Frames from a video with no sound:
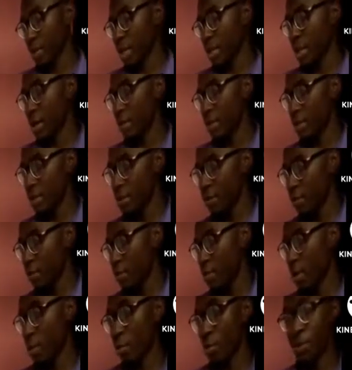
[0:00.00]
Now first of
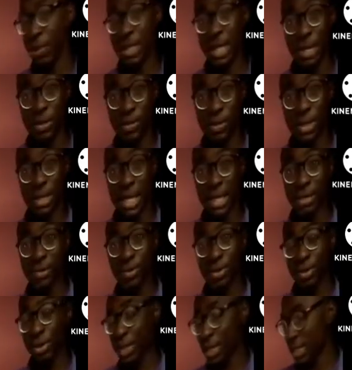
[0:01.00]
all, we'll be
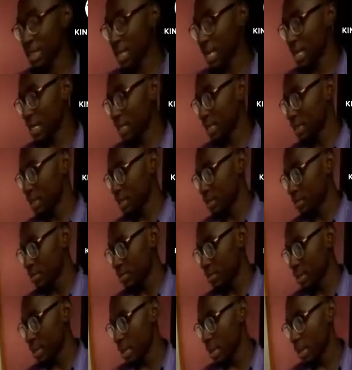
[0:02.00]
starting with range, and
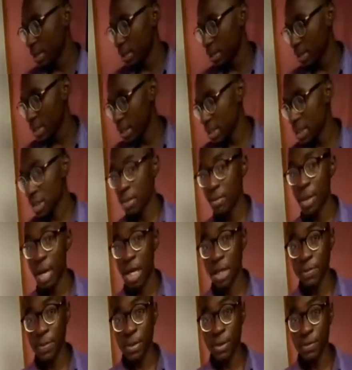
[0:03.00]
in this
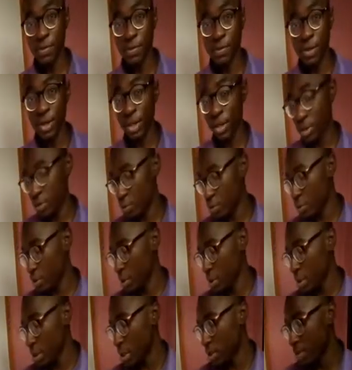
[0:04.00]
aspect of range, we'll be
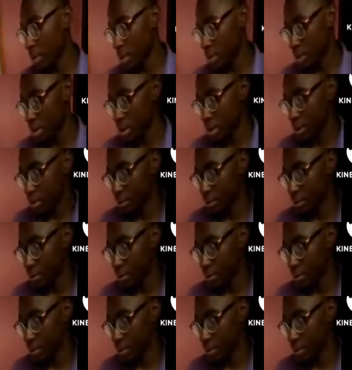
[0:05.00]
talking about